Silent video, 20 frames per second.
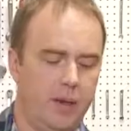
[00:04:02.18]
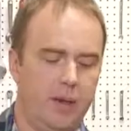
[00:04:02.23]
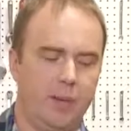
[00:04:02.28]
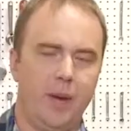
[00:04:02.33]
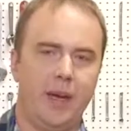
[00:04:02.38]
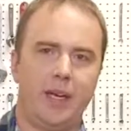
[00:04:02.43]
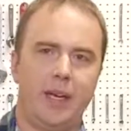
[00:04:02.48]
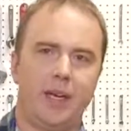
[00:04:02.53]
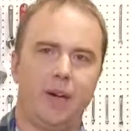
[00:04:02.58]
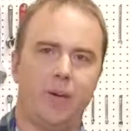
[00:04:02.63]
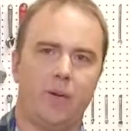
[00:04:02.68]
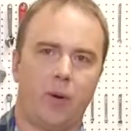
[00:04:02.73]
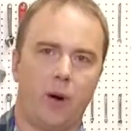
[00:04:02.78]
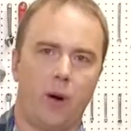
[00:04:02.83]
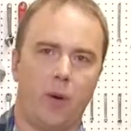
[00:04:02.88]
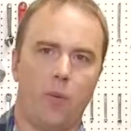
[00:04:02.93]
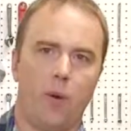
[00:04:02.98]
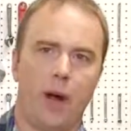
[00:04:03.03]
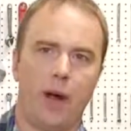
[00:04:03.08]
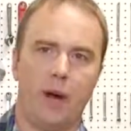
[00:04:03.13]
You may need to
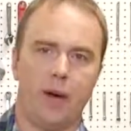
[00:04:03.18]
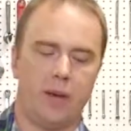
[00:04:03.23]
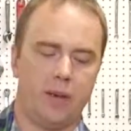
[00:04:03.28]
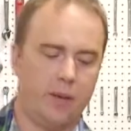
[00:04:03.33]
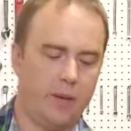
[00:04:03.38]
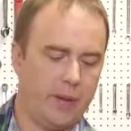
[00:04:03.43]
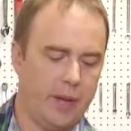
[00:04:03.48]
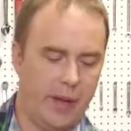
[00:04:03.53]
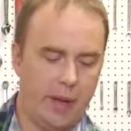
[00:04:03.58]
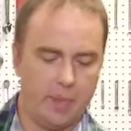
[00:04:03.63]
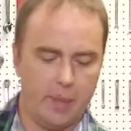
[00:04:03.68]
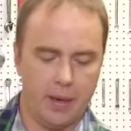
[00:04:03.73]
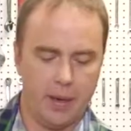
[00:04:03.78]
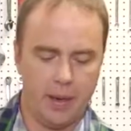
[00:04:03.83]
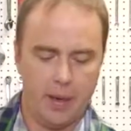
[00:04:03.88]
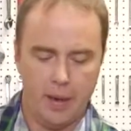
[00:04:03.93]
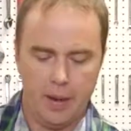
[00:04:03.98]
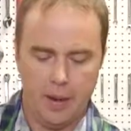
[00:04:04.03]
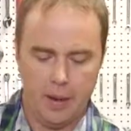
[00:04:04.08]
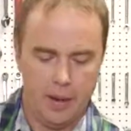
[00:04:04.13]
run a wire to do that, but
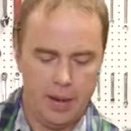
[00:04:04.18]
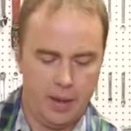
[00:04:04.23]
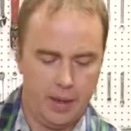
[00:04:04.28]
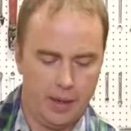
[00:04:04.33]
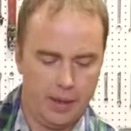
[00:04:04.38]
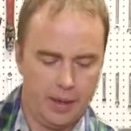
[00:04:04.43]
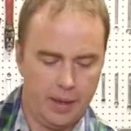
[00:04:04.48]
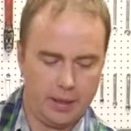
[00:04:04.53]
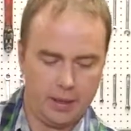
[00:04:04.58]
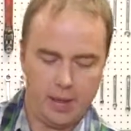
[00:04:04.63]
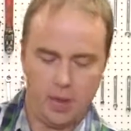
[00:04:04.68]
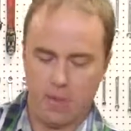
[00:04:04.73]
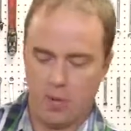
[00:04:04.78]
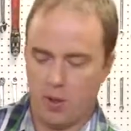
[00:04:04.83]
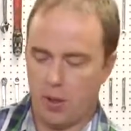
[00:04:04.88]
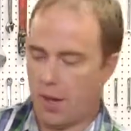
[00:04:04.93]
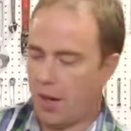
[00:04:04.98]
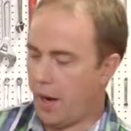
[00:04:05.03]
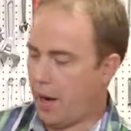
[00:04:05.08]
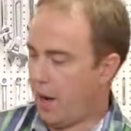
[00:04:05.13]
it does give you
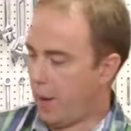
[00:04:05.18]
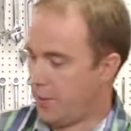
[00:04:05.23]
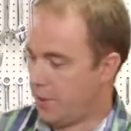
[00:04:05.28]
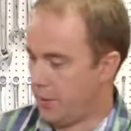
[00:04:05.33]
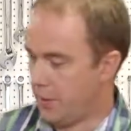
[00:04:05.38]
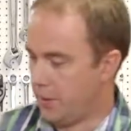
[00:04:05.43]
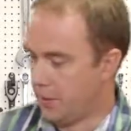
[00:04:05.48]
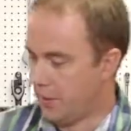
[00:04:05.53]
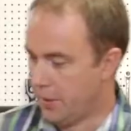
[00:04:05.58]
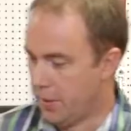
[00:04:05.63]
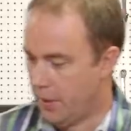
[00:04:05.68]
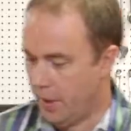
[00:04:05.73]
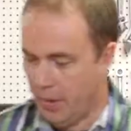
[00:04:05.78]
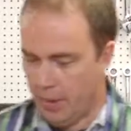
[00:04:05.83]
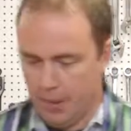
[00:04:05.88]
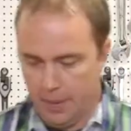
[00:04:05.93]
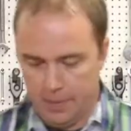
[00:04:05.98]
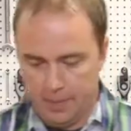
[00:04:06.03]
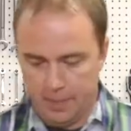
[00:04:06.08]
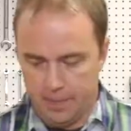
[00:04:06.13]
a lot of options.
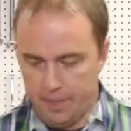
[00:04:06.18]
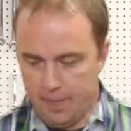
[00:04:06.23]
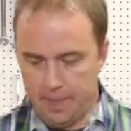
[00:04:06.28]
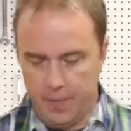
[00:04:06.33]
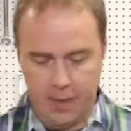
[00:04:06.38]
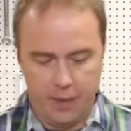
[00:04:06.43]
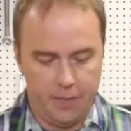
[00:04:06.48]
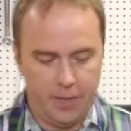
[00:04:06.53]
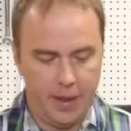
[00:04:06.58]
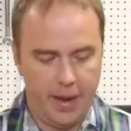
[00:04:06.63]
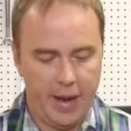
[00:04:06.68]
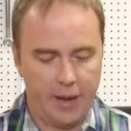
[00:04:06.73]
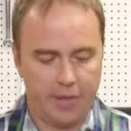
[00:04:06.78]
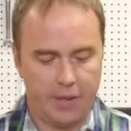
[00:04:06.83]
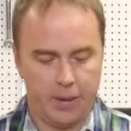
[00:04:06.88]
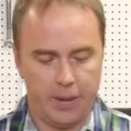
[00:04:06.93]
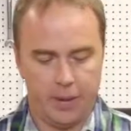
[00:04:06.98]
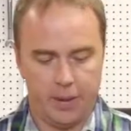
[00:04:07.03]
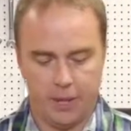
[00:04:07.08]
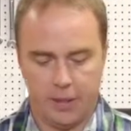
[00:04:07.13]
And if you have
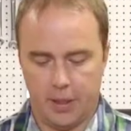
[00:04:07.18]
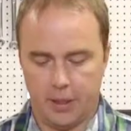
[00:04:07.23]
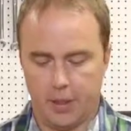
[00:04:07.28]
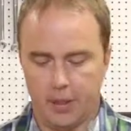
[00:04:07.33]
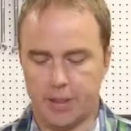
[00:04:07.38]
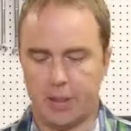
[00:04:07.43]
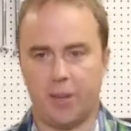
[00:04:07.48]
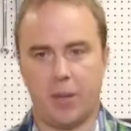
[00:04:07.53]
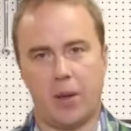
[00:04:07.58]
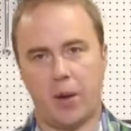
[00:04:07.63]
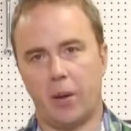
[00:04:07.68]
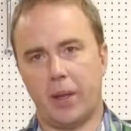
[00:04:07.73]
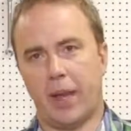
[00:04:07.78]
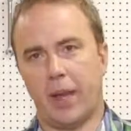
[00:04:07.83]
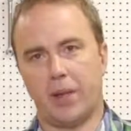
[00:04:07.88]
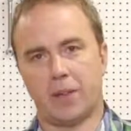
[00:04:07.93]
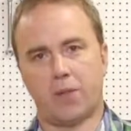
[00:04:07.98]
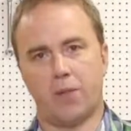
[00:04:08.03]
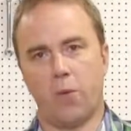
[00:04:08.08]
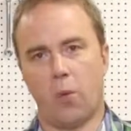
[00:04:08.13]
a system that only
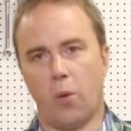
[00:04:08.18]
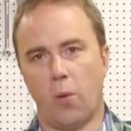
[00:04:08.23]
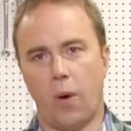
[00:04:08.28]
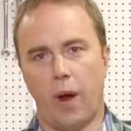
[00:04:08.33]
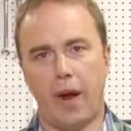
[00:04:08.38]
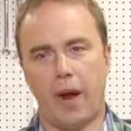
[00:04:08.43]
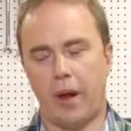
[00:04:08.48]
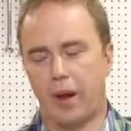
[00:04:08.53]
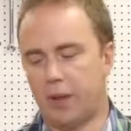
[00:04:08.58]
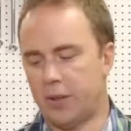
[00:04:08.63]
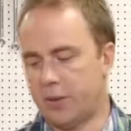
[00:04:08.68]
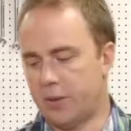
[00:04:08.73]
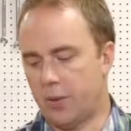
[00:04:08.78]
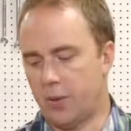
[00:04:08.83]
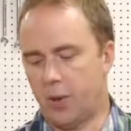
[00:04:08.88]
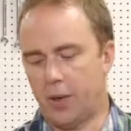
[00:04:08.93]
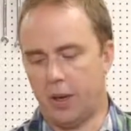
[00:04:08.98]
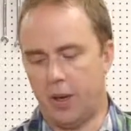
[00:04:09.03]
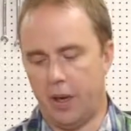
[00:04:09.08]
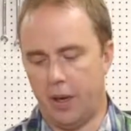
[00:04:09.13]
has 4 wires,
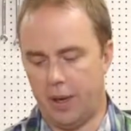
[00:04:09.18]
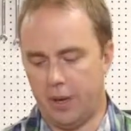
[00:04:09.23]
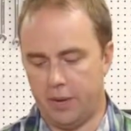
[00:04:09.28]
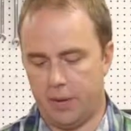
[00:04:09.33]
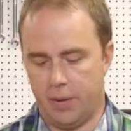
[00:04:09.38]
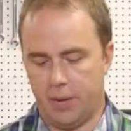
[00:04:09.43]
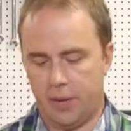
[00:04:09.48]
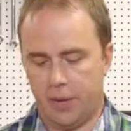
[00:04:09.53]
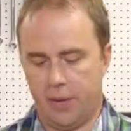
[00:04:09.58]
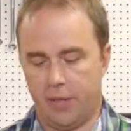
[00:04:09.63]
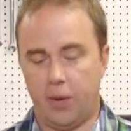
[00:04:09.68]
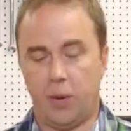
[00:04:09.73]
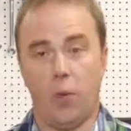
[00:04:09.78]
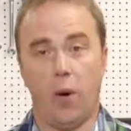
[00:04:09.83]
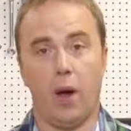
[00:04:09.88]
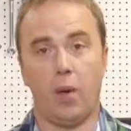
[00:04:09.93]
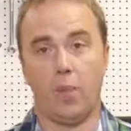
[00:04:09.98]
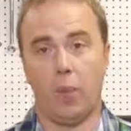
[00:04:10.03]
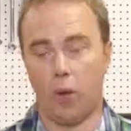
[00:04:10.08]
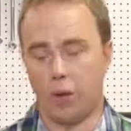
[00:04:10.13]
or if you
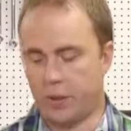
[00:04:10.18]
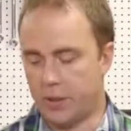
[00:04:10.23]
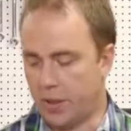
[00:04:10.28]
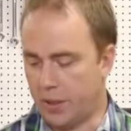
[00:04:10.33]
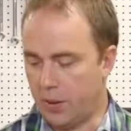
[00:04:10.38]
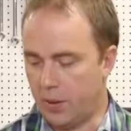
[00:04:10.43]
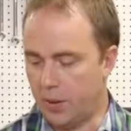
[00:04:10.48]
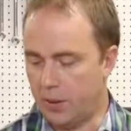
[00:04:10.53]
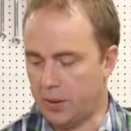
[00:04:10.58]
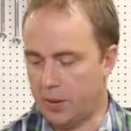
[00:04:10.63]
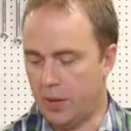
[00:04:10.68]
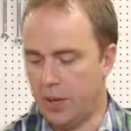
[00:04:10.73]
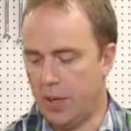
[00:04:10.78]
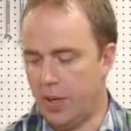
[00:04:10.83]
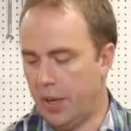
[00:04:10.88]
want more signals,